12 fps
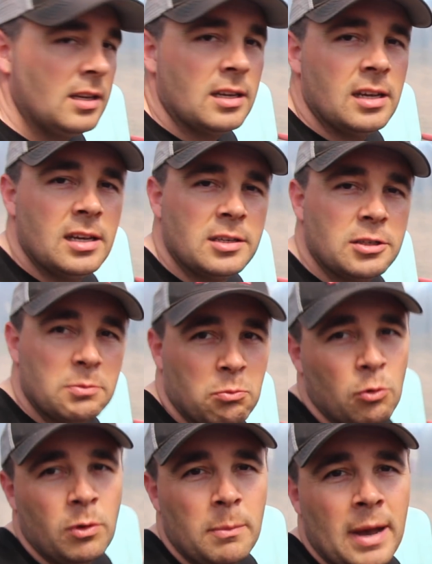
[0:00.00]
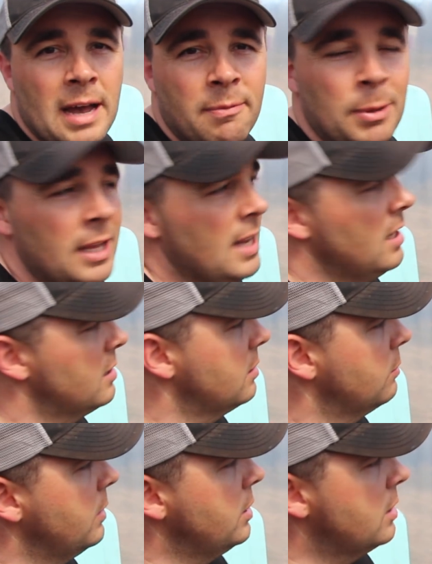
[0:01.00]
because when we buy
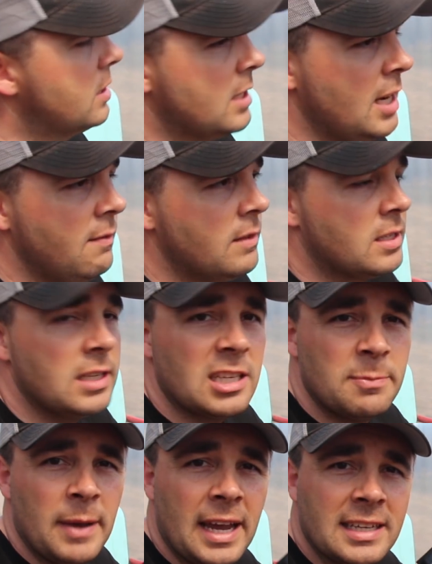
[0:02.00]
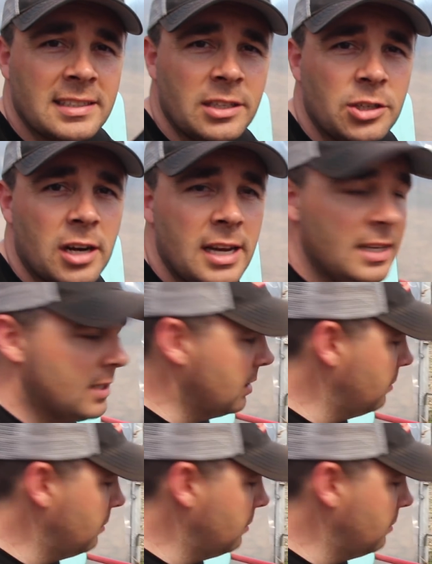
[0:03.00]
plants, we just save the six packs and the trays